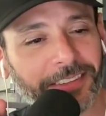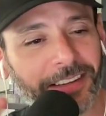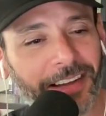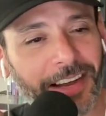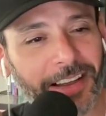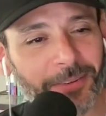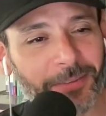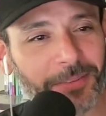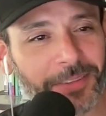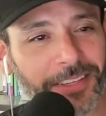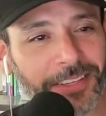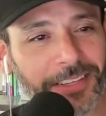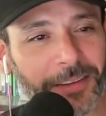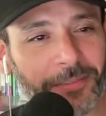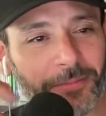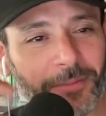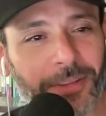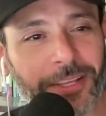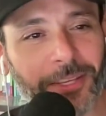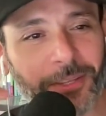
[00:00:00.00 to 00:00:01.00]
I
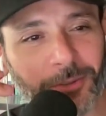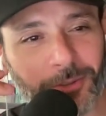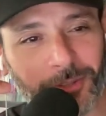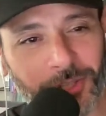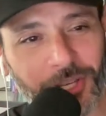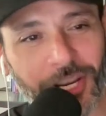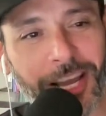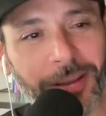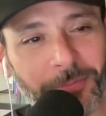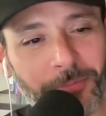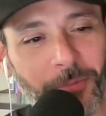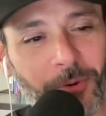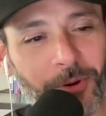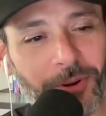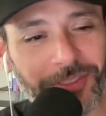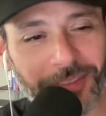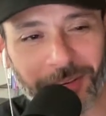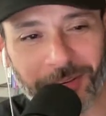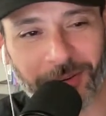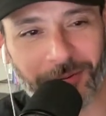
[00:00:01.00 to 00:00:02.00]
feel like you chat
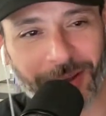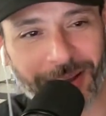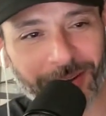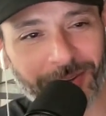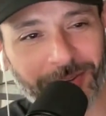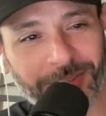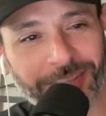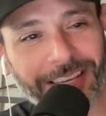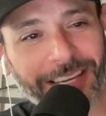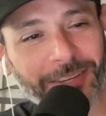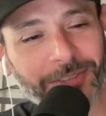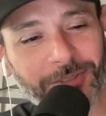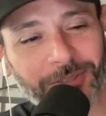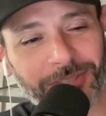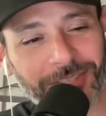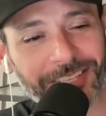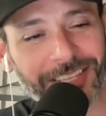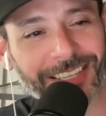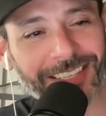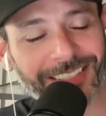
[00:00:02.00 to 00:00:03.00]
more than you actually
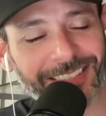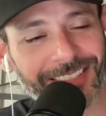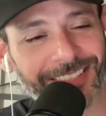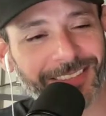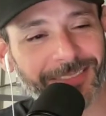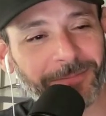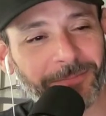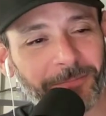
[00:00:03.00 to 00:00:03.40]
exercise.